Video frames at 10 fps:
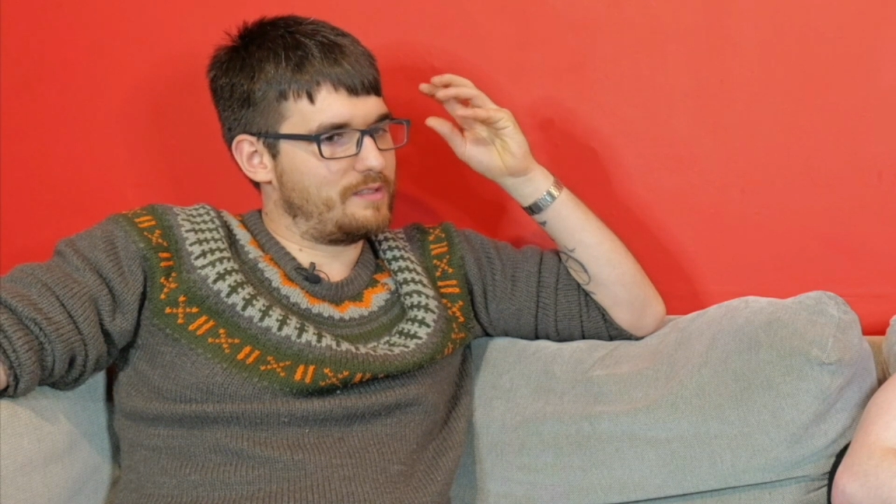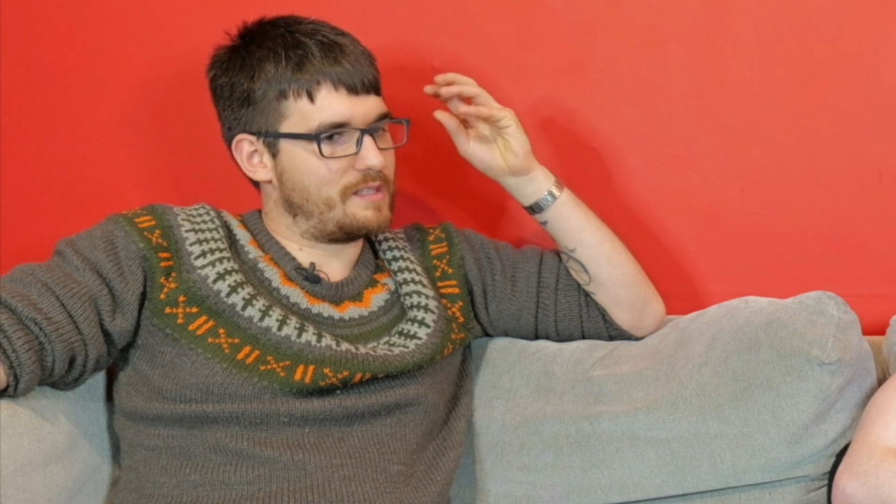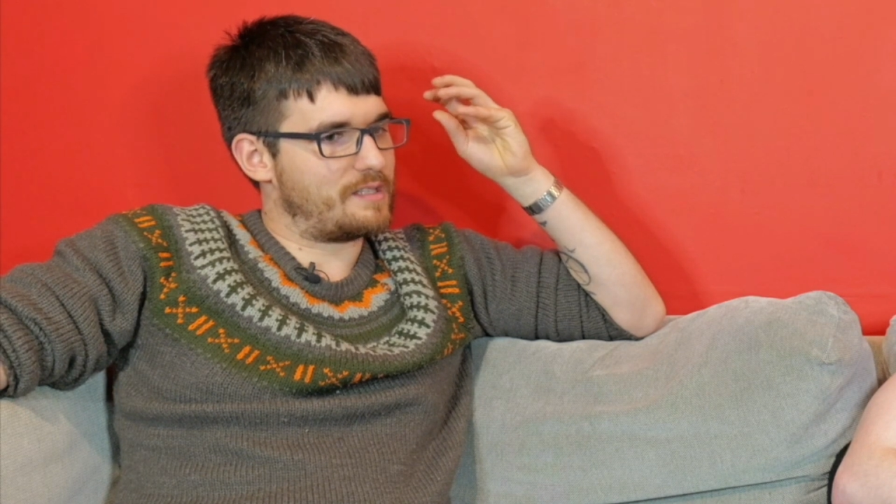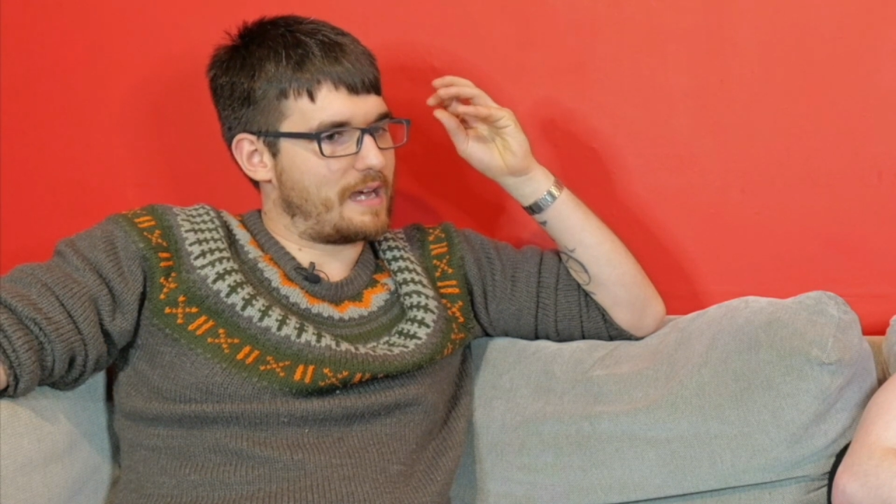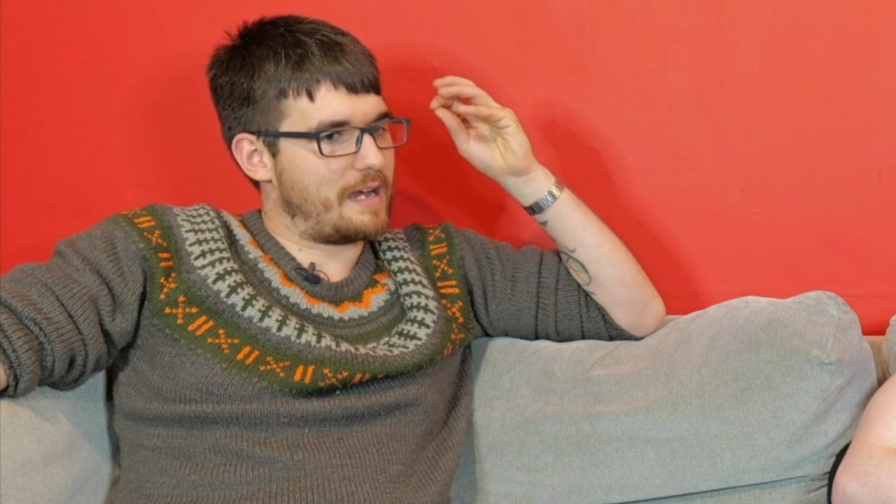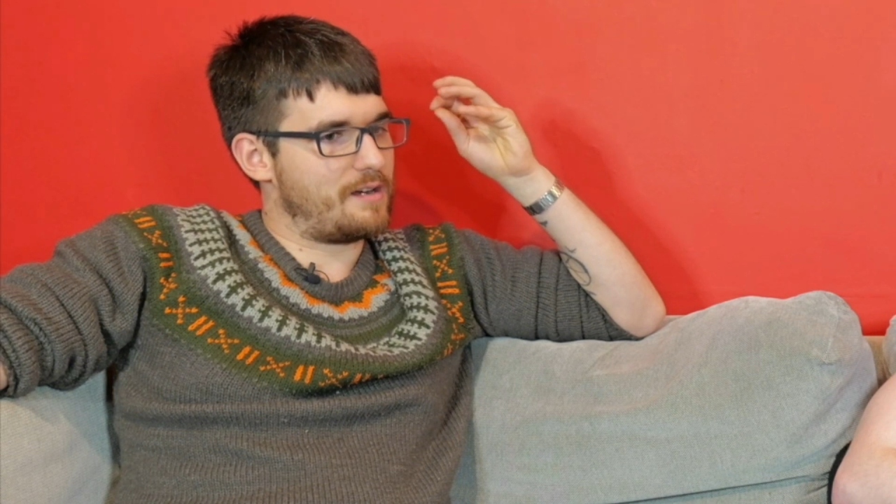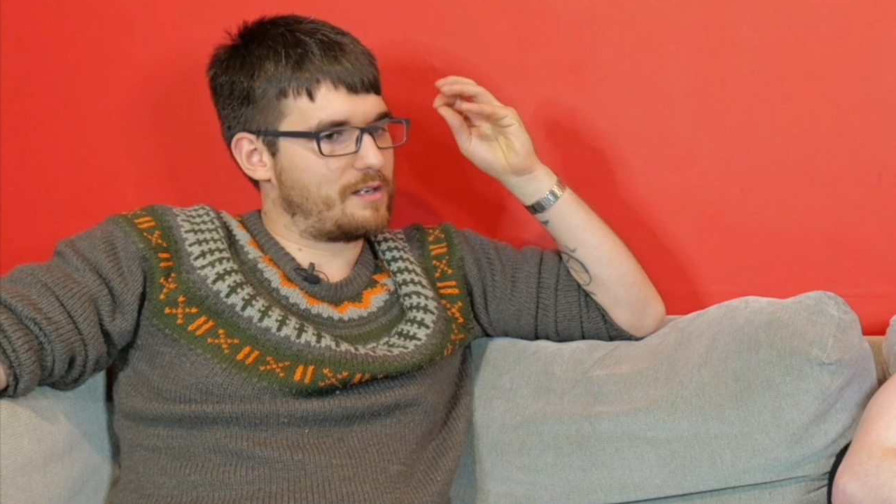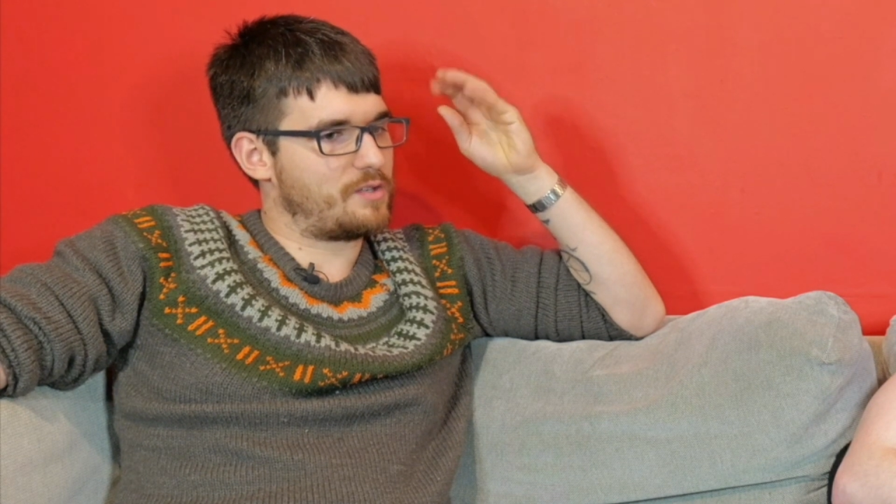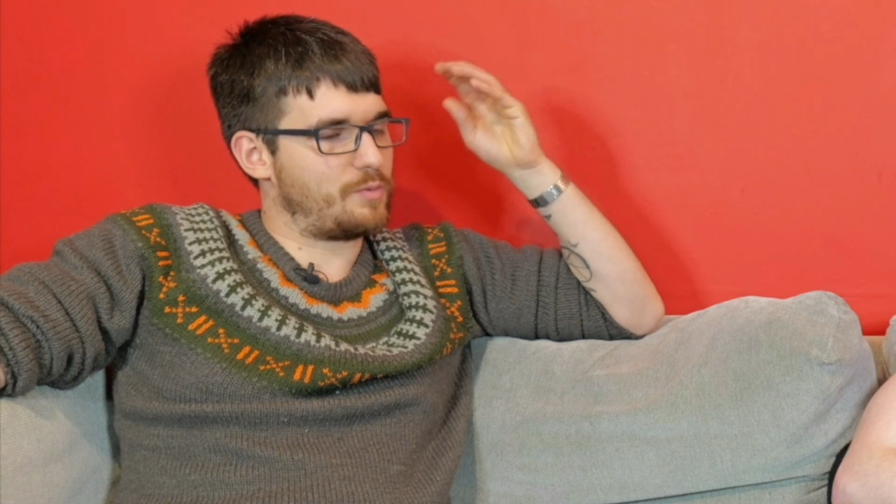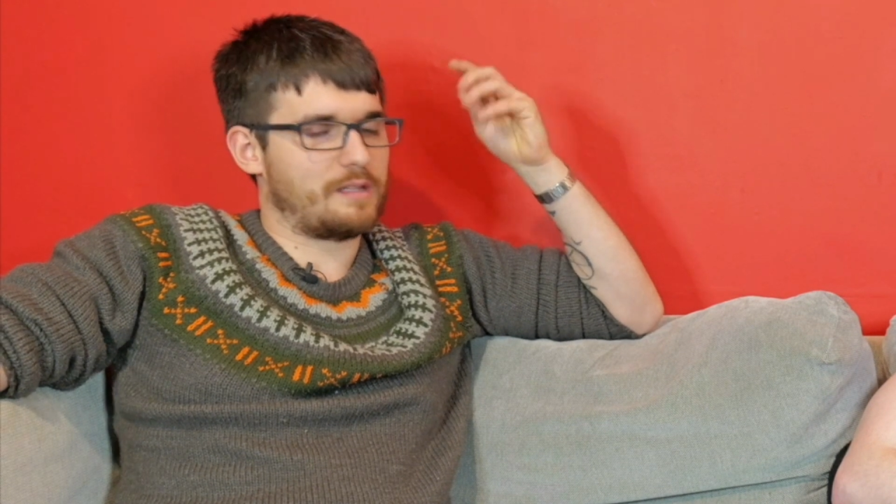desire
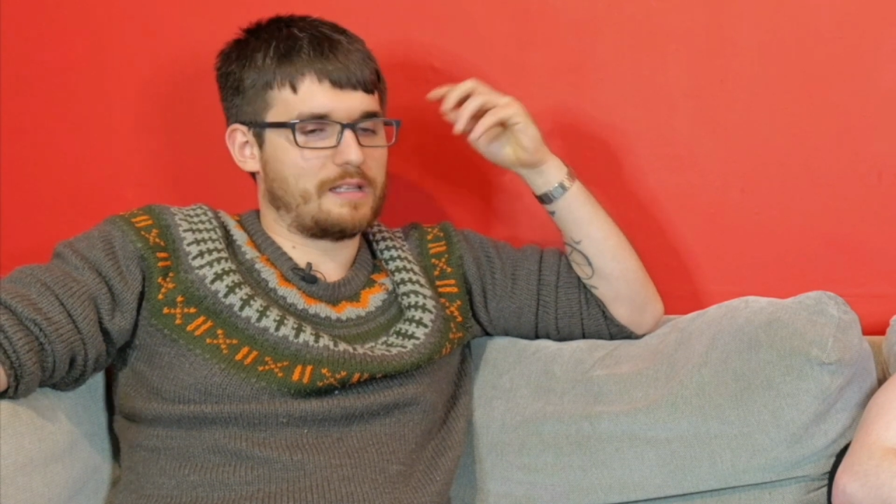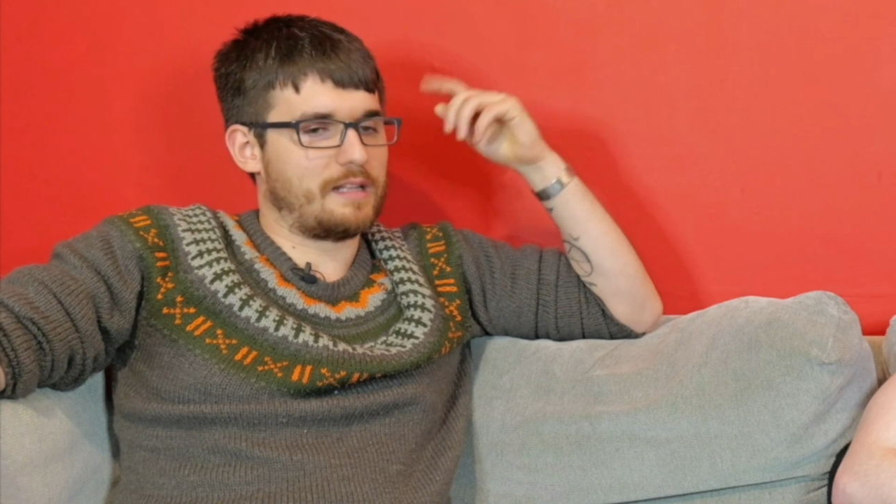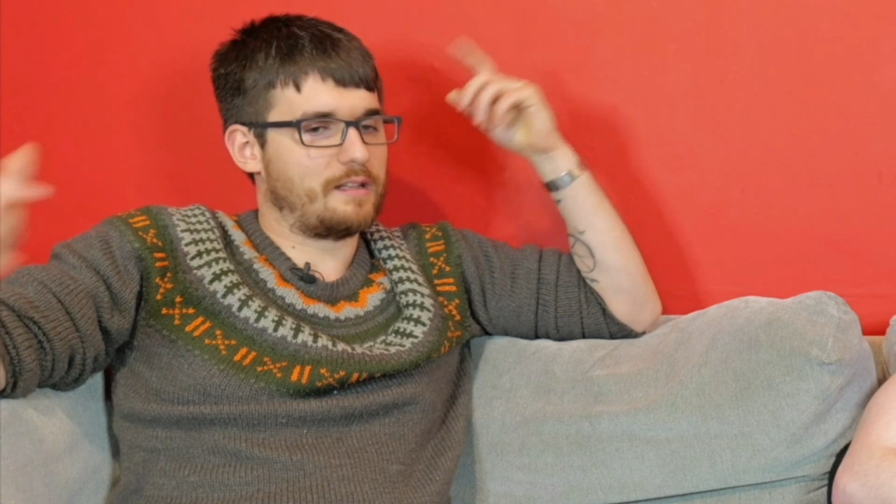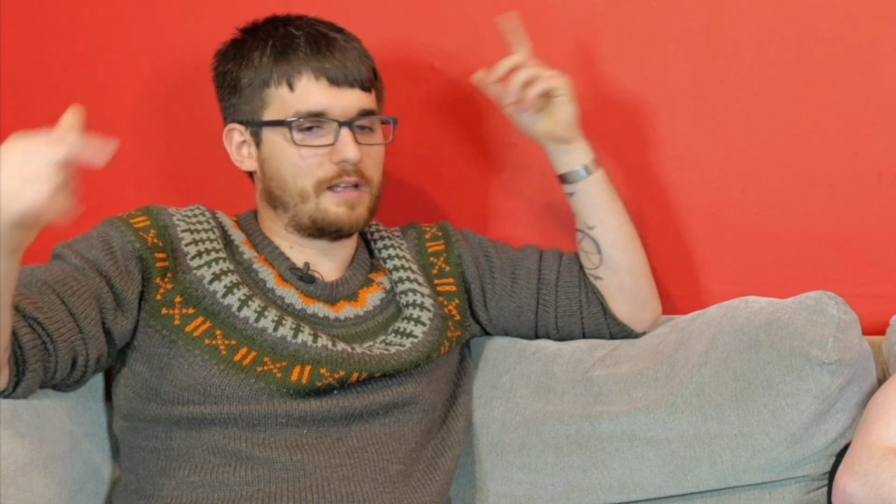because in,